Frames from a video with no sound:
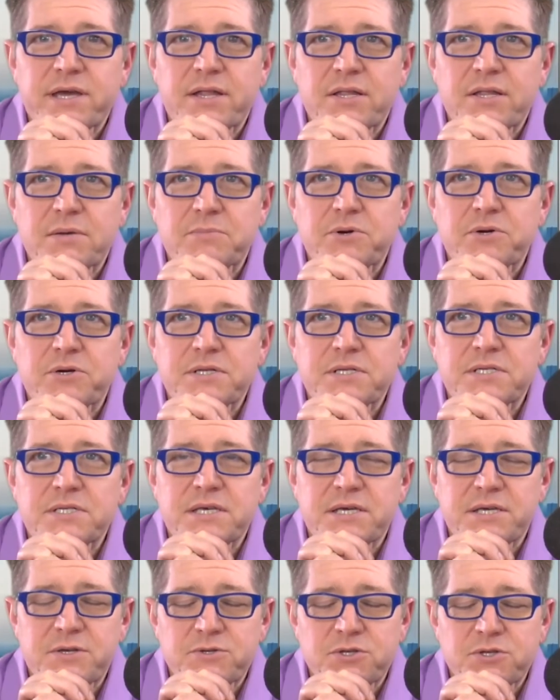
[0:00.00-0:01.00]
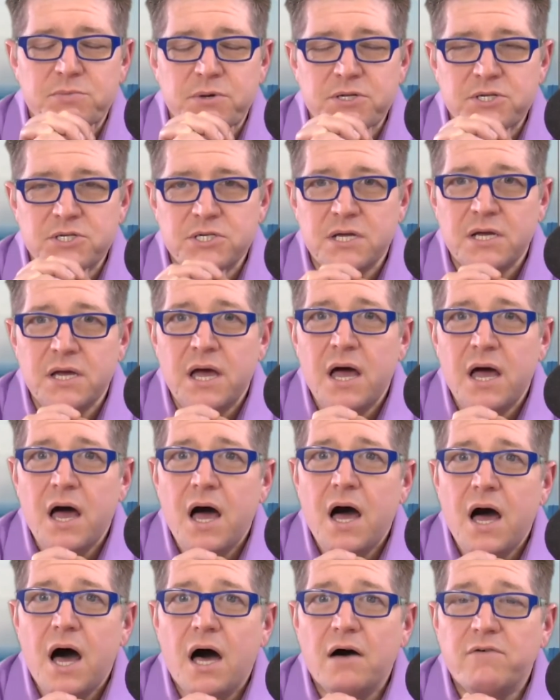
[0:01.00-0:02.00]
Kelly Perkins, thank you so much.
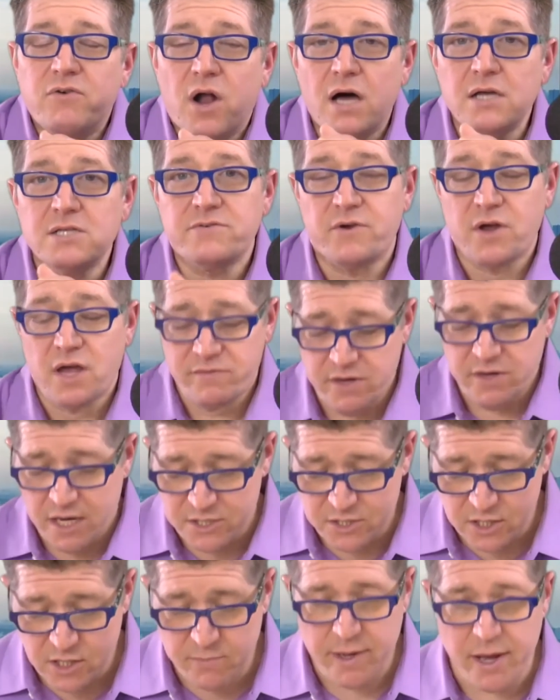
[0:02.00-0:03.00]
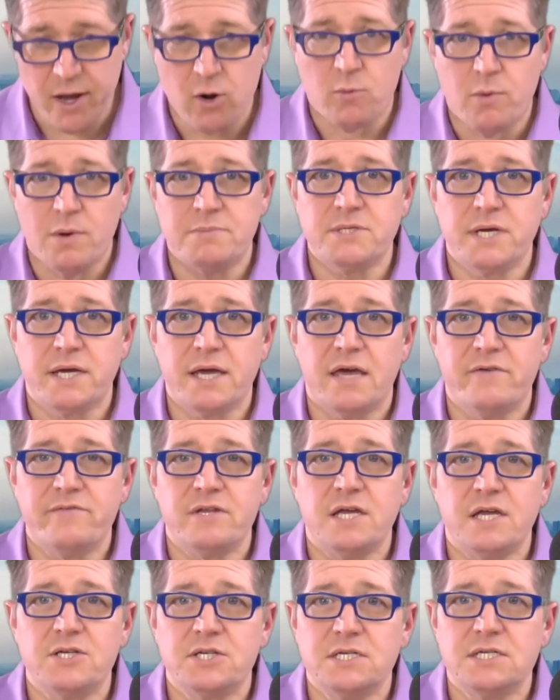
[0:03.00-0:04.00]
For us, for AVNation, go by our website,
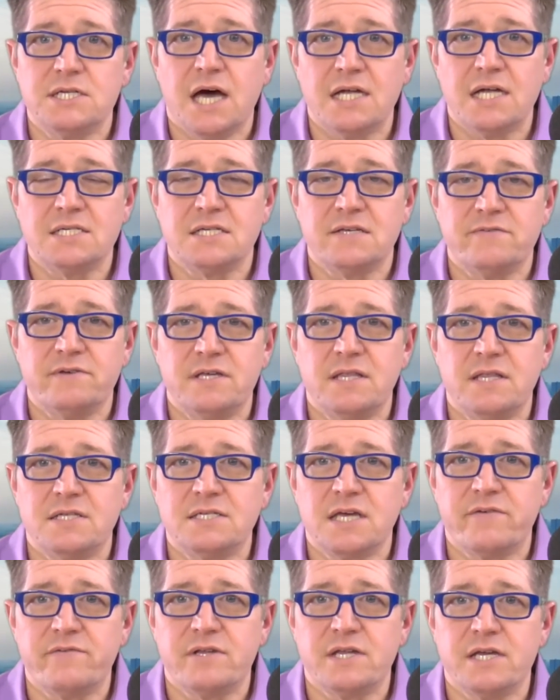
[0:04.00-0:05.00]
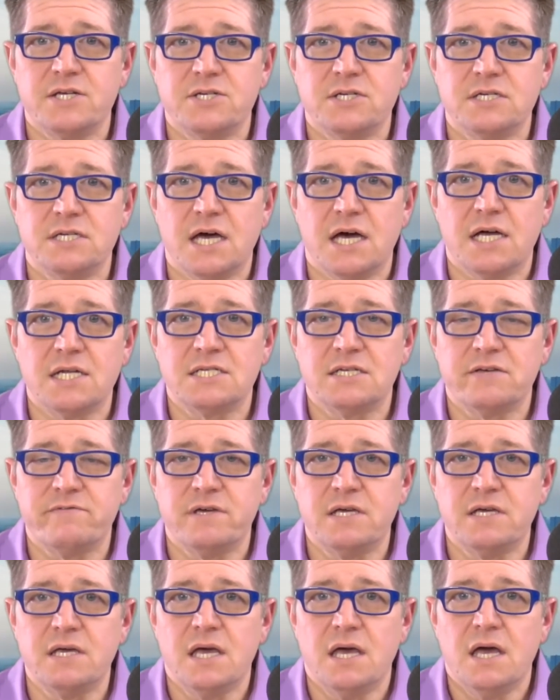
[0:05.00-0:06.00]
avnation.tv. That's
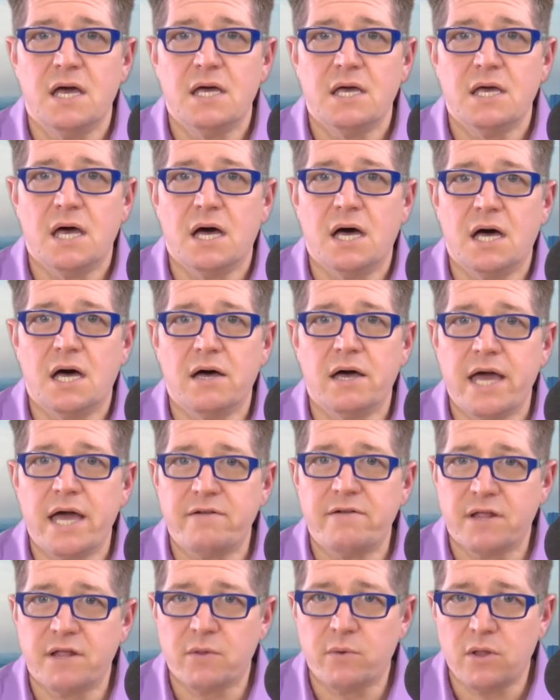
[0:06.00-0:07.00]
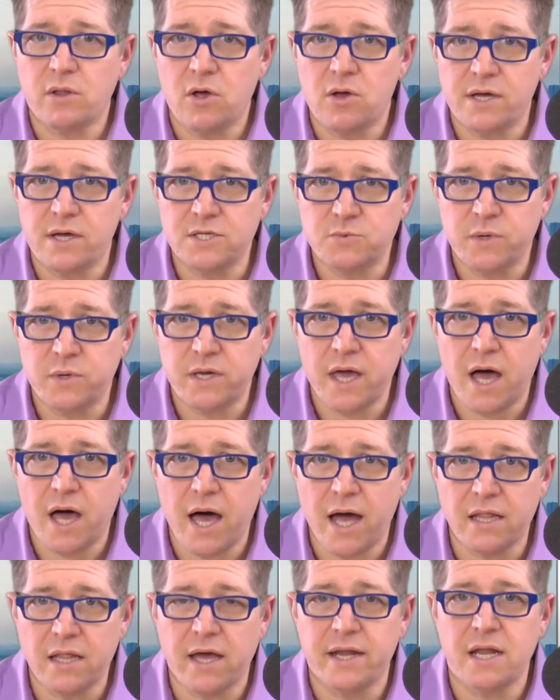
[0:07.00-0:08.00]
avnation.tv. And follow along as we
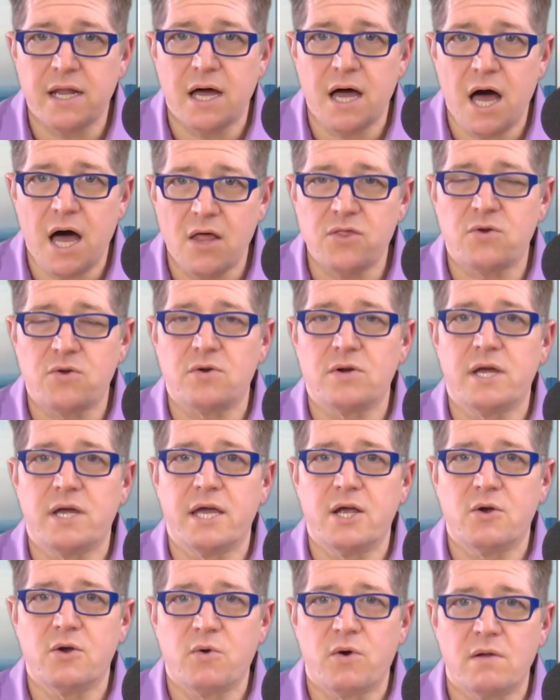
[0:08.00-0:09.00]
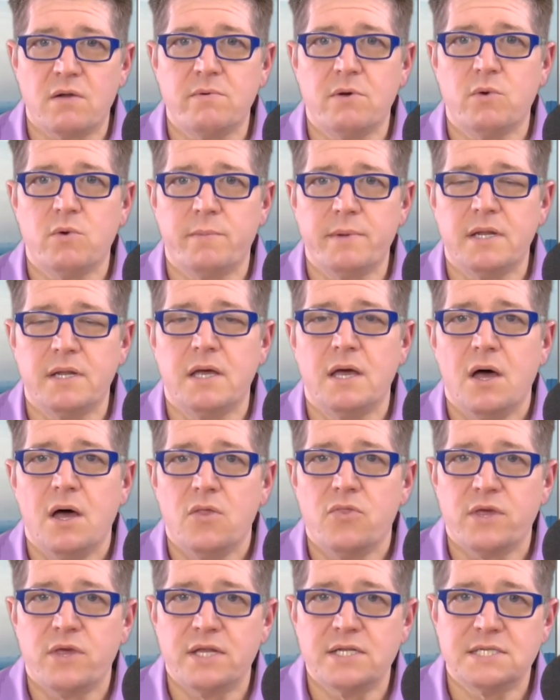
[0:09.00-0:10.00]
highlight other incredible women
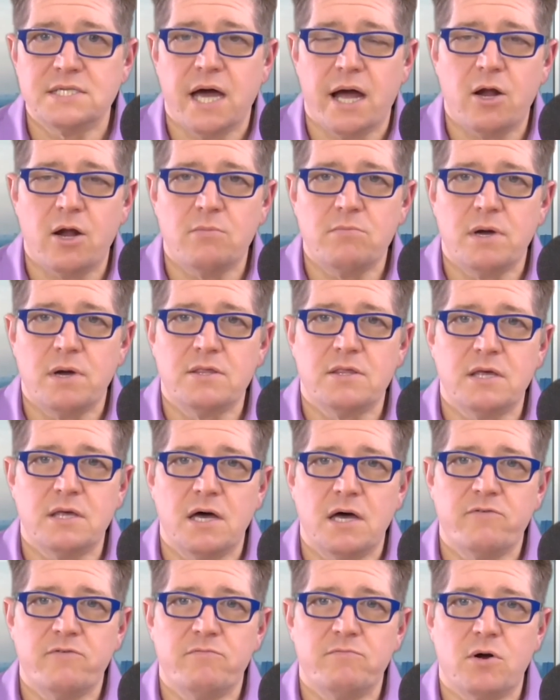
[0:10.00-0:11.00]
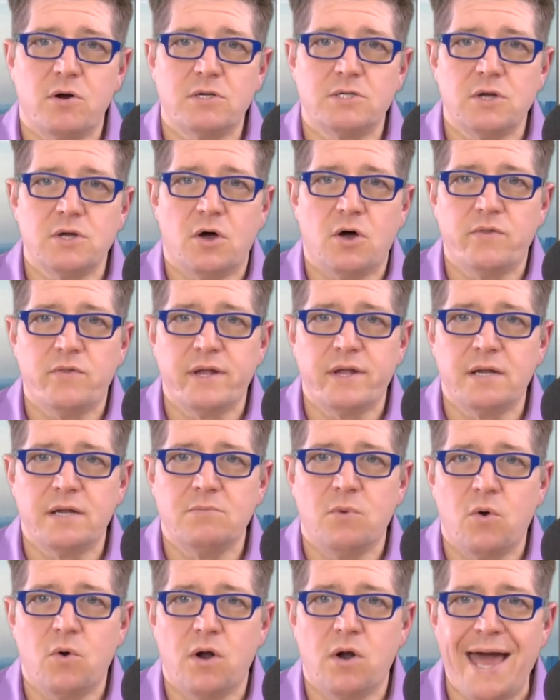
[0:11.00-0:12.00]
the entire month of March. All that and
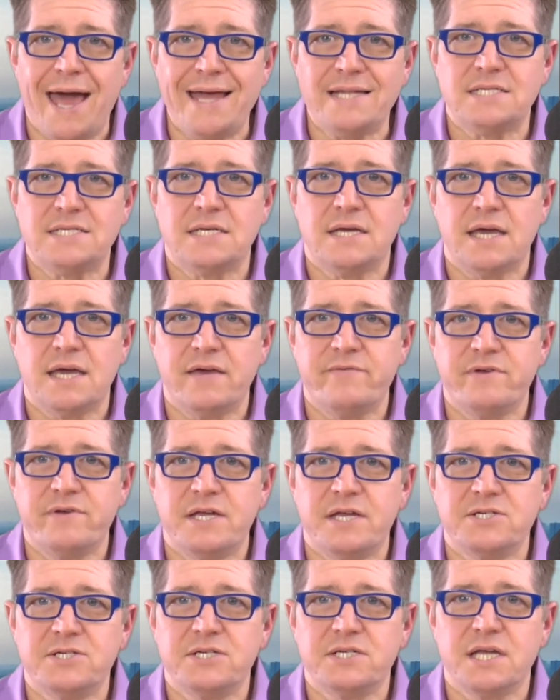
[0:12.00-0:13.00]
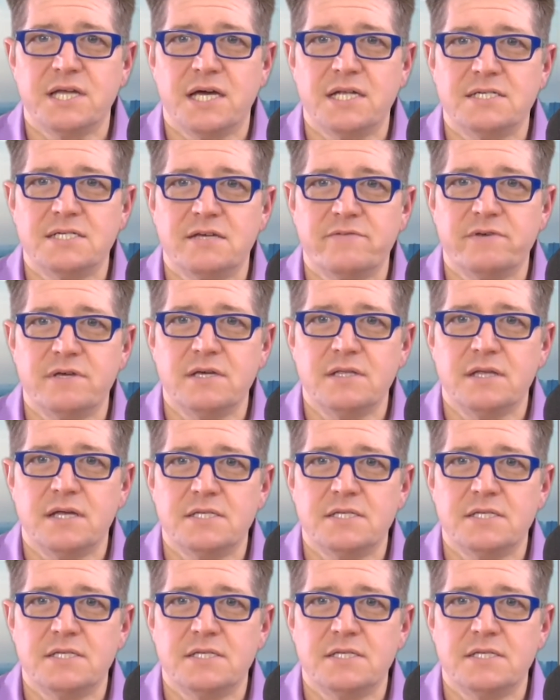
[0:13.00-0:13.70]
more at avnation.tv.